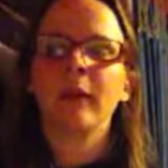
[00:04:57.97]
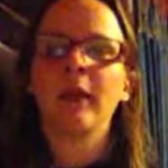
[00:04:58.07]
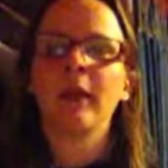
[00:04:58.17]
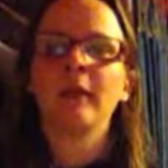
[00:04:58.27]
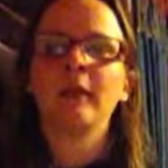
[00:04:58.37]

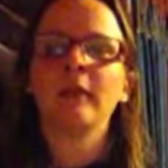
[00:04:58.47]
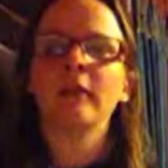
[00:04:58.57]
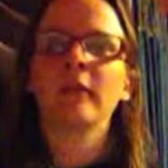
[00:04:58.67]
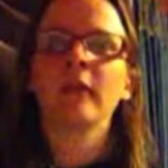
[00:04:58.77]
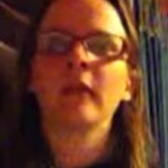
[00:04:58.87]
Because
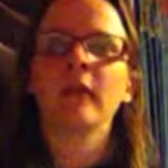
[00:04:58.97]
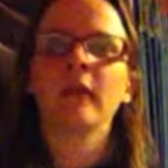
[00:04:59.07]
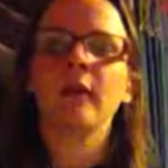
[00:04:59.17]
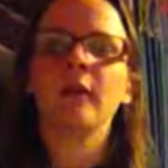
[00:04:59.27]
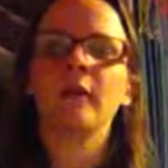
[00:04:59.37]
it's
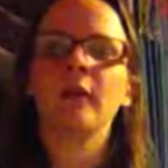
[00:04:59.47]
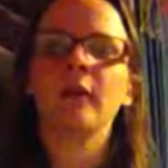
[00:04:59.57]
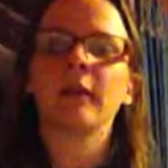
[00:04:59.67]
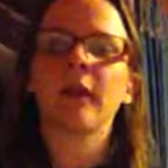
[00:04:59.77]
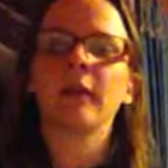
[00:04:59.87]
cute,
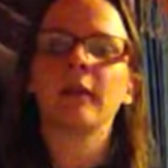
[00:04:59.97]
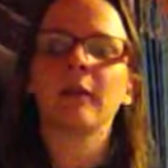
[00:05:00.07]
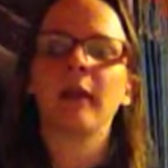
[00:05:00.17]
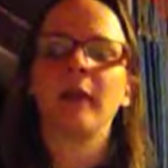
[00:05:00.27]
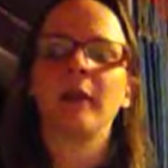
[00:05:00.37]
it's got
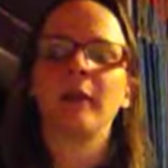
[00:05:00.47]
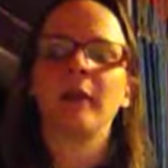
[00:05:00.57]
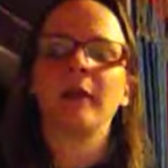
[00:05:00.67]
little animals,